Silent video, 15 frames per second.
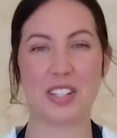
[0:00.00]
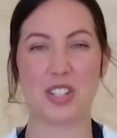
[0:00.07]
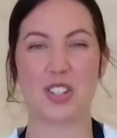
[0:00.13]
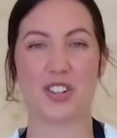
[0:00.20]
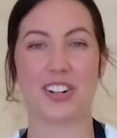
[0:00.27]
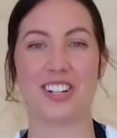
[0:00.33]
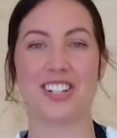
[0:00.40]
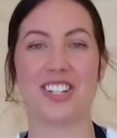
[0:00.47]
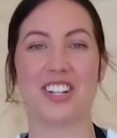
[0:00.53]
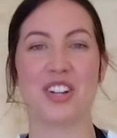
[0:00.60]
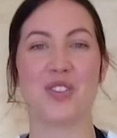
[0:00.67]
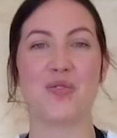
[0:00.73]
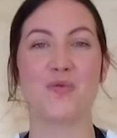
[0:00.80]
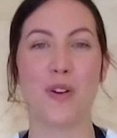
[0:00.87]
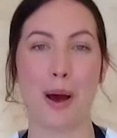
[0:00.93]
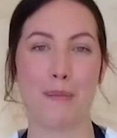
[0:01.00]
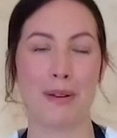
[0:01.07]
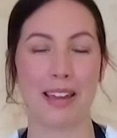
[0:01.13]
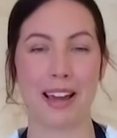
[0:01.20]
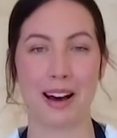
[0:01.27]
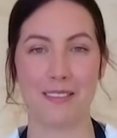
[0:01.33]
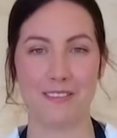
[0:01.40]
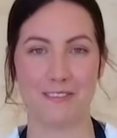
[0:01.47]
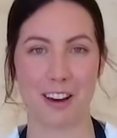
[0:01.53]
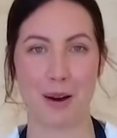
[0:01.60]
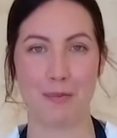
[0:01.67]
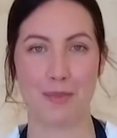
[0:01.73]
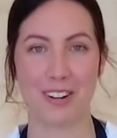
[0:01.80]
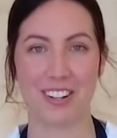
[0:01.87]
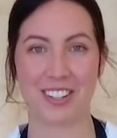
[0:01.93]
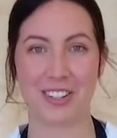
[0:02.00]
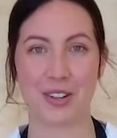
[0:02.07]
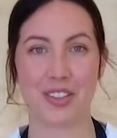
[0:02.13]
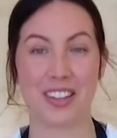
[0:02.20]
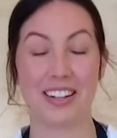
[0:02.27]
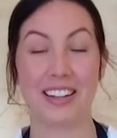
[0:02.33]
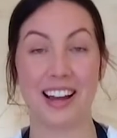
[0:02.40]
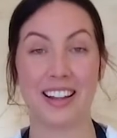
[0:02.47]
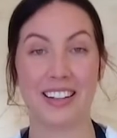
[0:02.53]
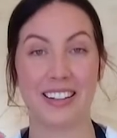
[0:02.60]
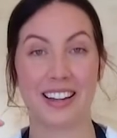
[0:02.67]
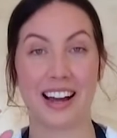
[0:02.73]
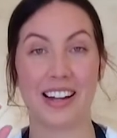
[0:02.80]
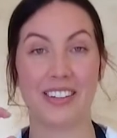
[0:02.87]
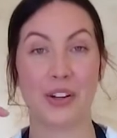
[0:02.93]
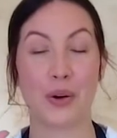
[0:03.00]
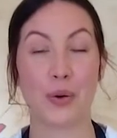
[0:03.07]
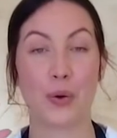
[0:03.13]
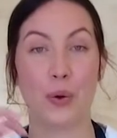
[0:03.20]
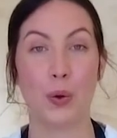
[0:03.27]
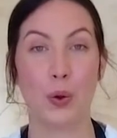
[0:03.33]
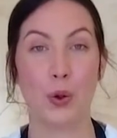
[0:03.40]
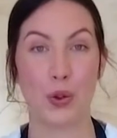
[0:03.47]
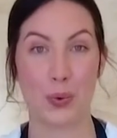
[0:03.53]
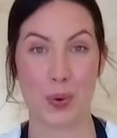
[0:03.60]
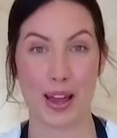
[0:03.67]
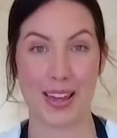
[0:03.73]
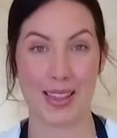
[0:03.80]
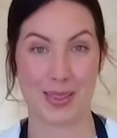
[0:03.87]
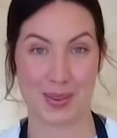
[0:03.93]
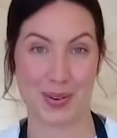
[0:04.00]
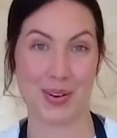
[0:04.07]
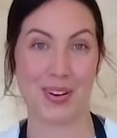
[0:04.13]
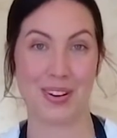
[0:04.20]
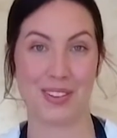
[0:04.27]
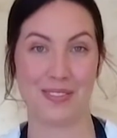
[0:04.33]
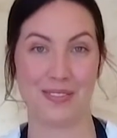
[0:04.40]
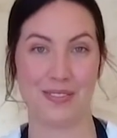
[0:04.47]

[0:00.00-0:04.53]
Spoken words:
scrunching and wrapping up fabric so that colour can't go all the way through.